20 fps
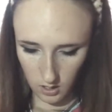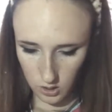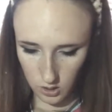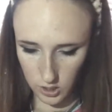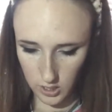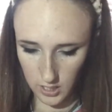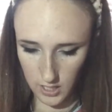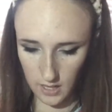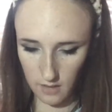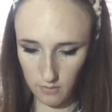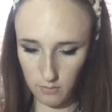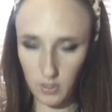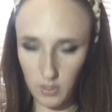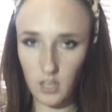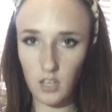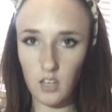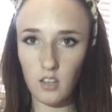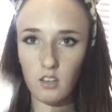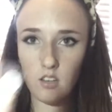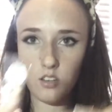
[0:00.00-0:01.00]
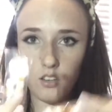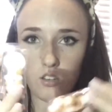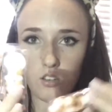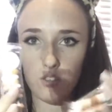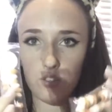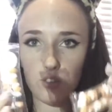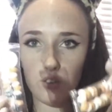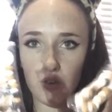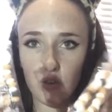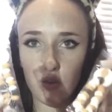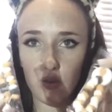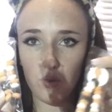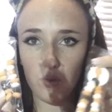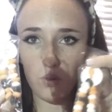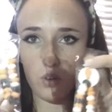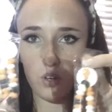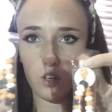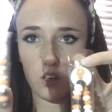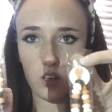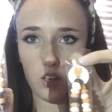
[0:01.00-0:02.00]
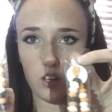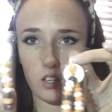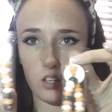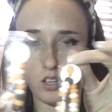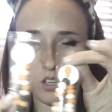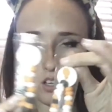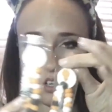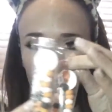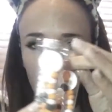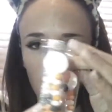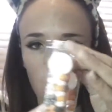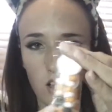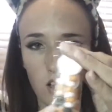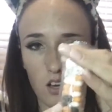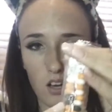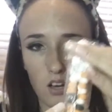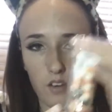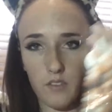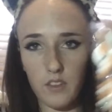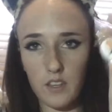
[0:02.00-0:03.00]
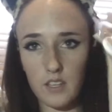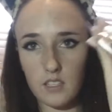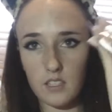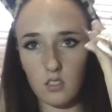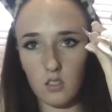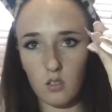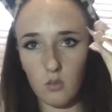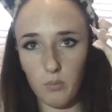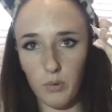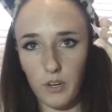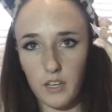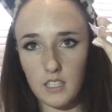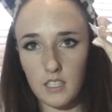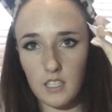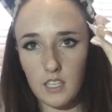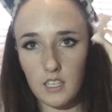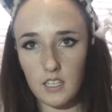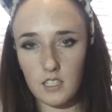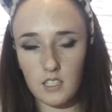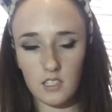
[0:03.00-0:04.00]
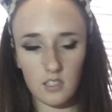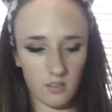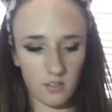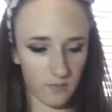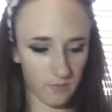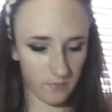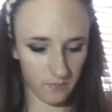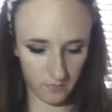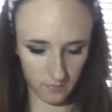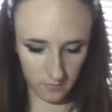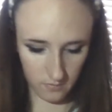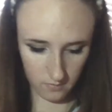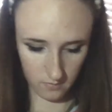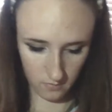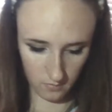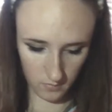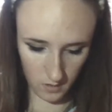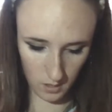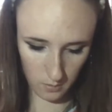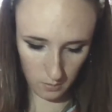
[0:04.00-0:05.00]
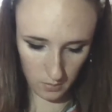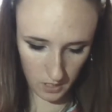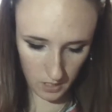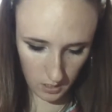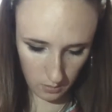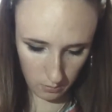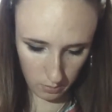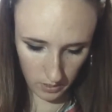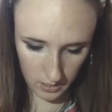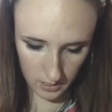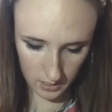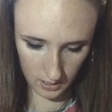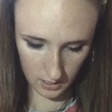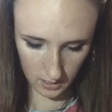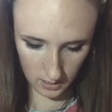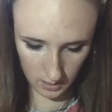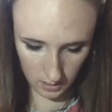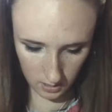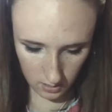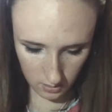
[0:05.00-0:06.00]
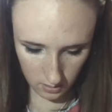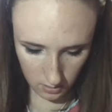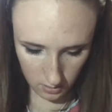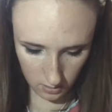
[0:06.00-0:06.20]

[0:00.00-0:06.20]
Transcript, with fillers: She gave me two of these little bracelets, the beaded bracelets.